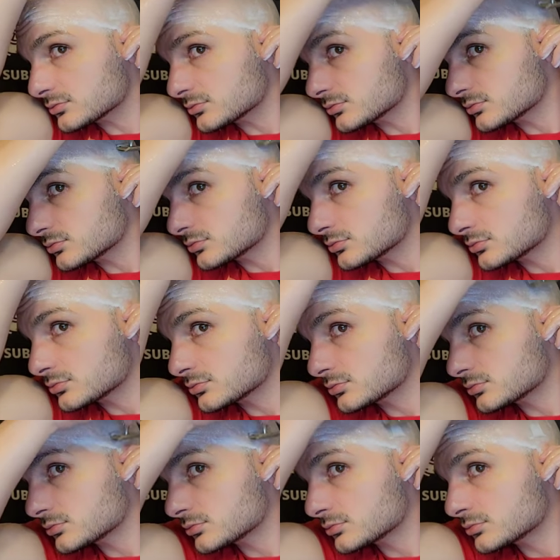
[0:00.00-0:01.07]

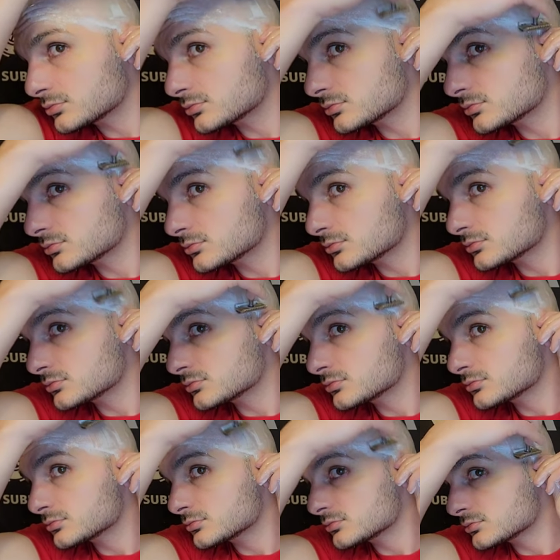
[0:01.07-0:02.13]

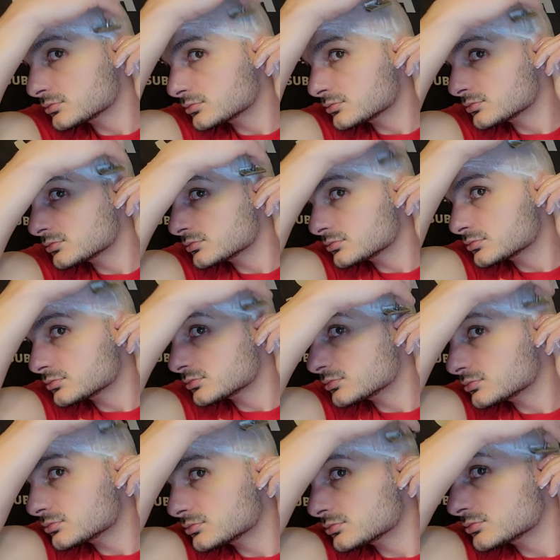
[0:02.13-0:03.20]

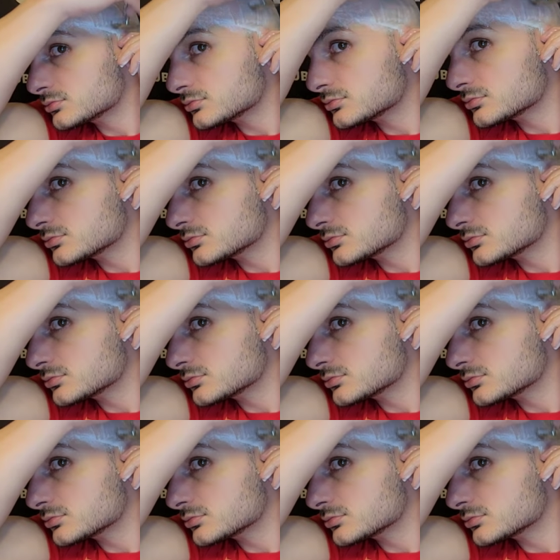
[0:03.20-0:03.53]
Nothing is said.